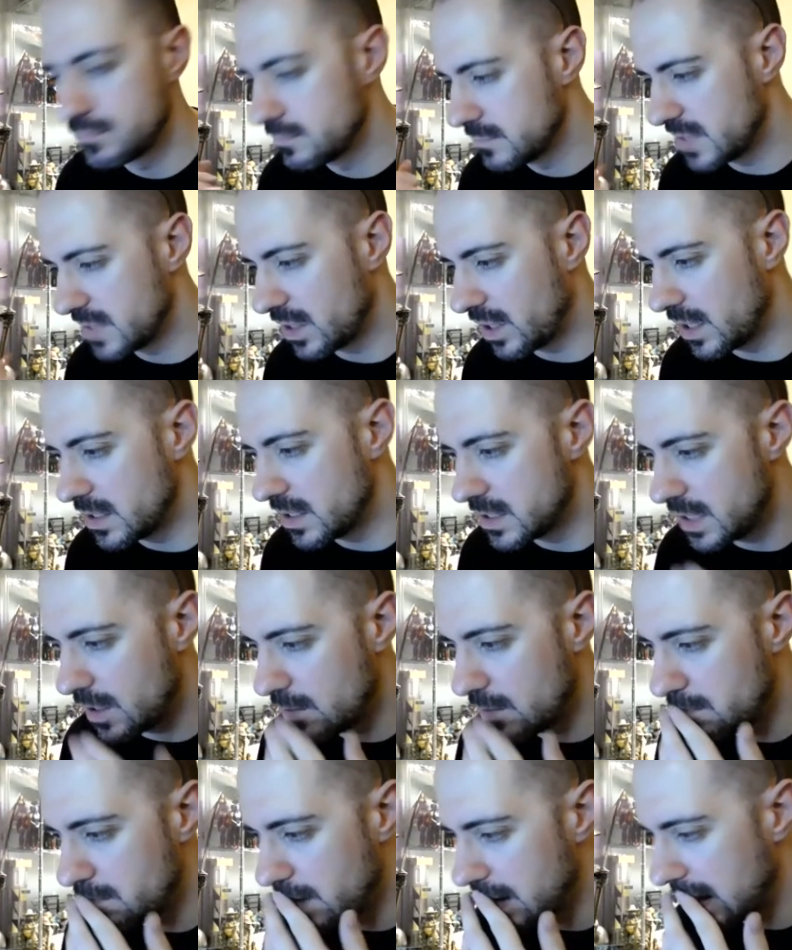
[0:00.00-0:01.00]
They'll get into that
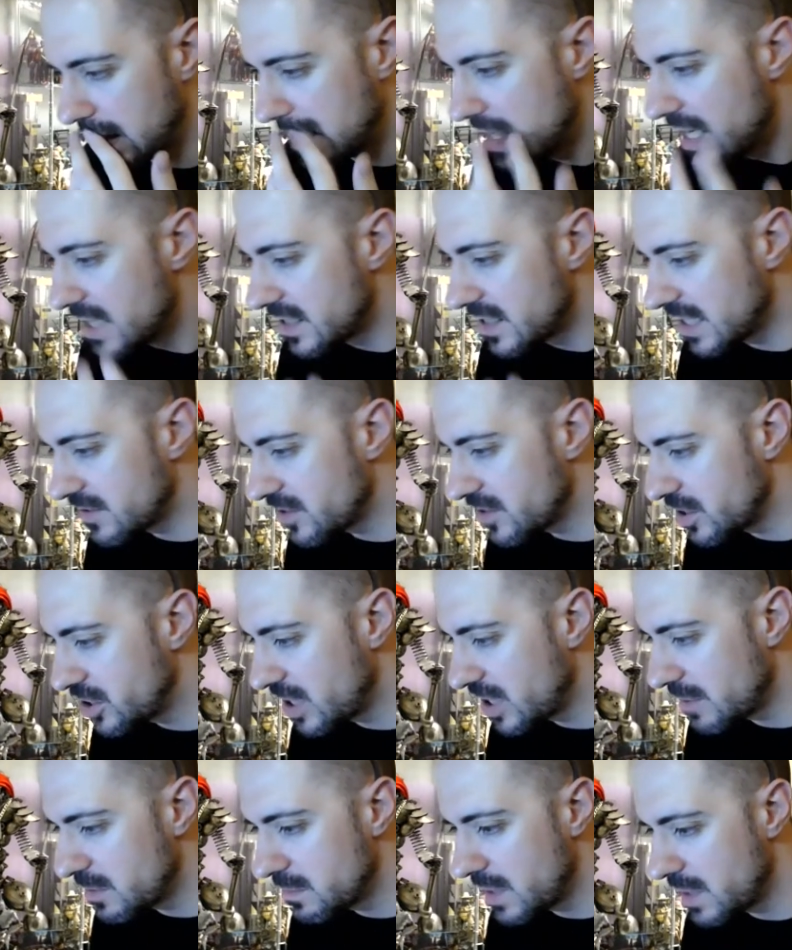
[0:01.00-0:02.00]
on Monday. Thanks for the
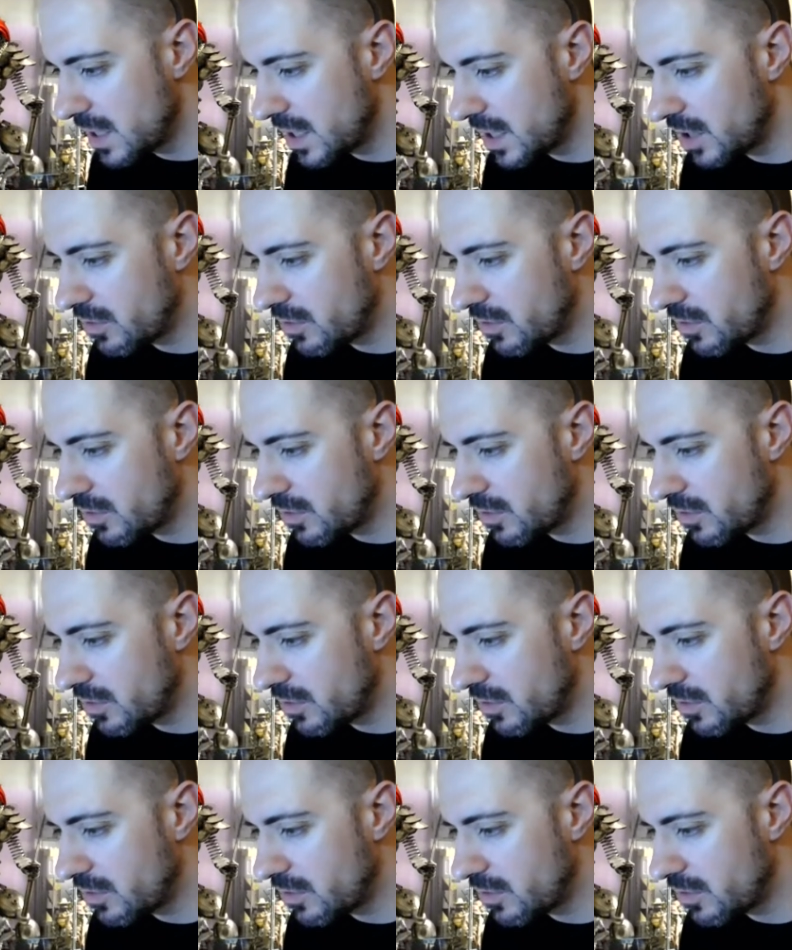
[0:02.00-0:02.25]
chat, my man.